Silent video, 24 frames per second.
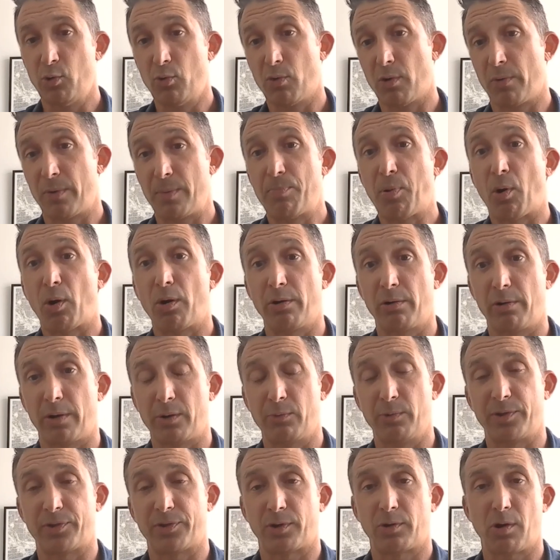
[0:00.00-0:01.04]
Who are we
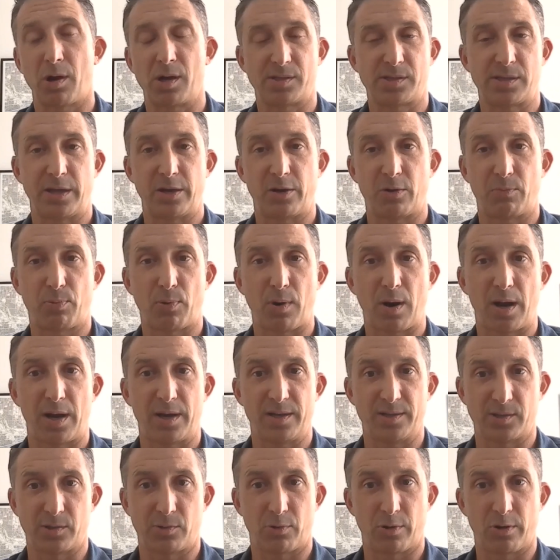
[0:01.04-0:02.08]
partnering with across the
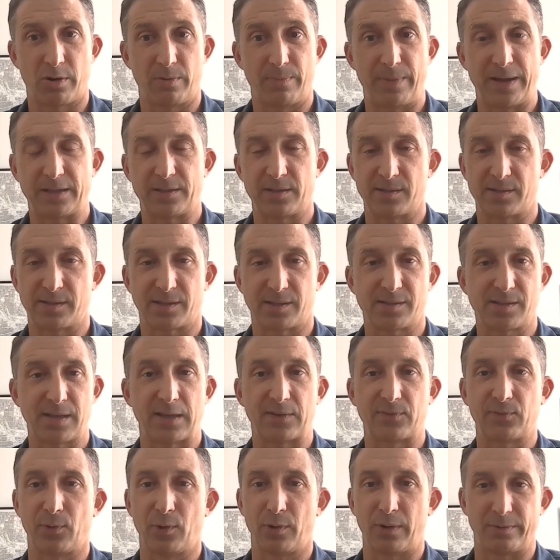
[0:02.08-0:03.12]
enterprise in order to make this
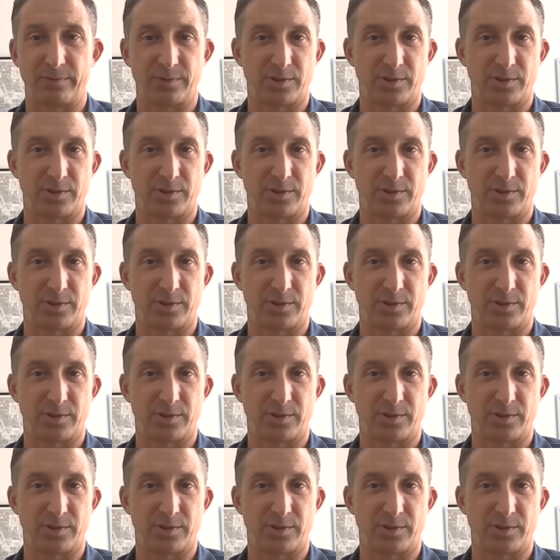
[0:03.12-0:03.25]
successful?